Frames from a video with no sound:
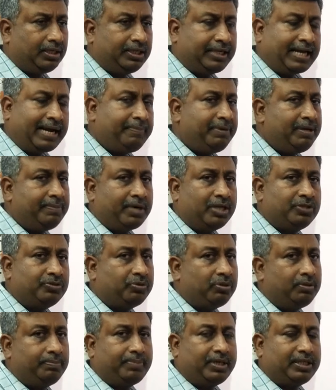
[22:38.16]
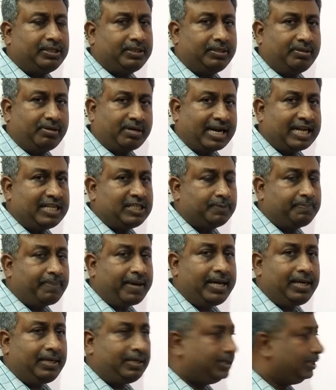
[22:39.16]
timely monsoon but dry
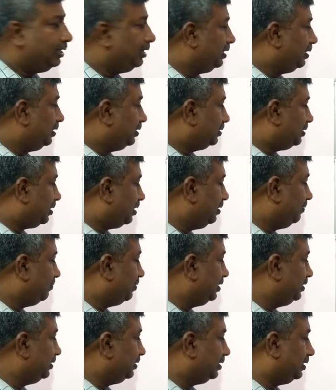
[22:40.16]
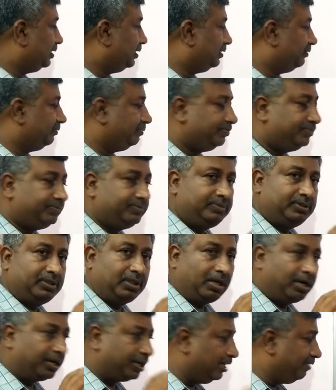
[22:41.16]
spell, third one the
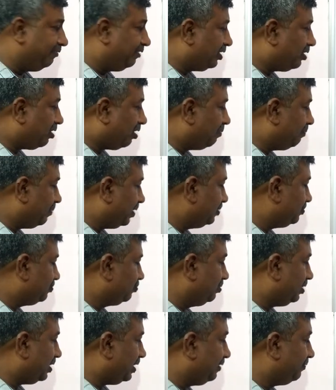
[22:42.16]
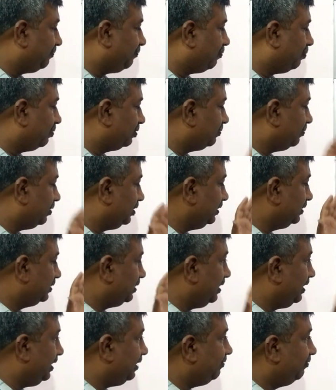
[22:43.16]
early withdrawal of monsoon, and fourth one is
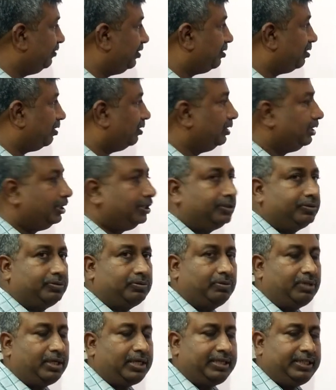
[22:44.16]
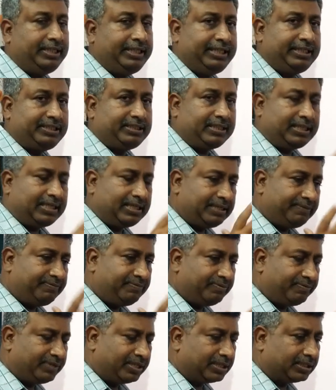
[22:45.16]
late withdrawal. So each
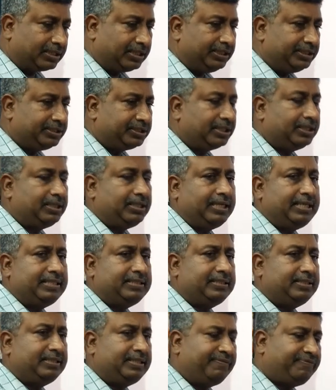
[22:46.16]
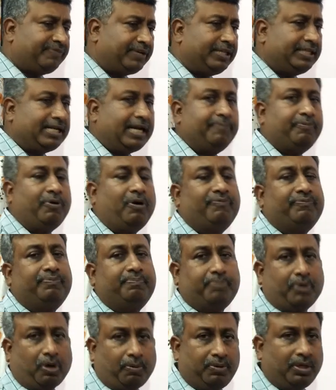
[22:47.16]
weather condition has different type of
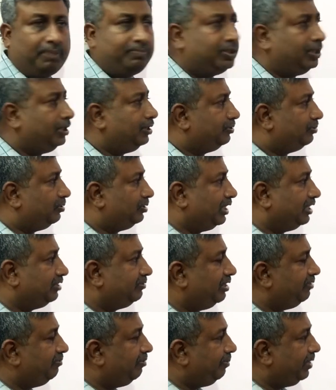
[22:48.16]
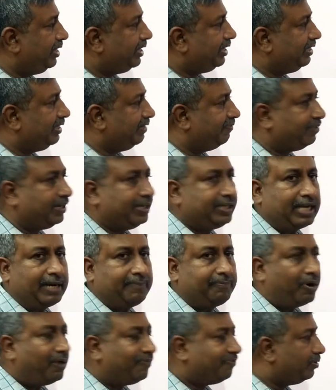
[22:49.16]
problem, so that's why we make a different
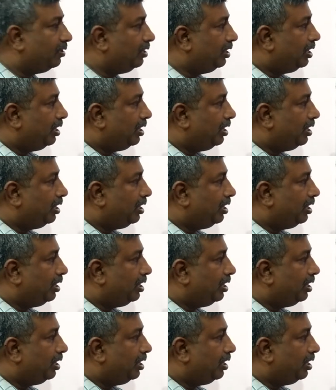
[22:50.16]
type of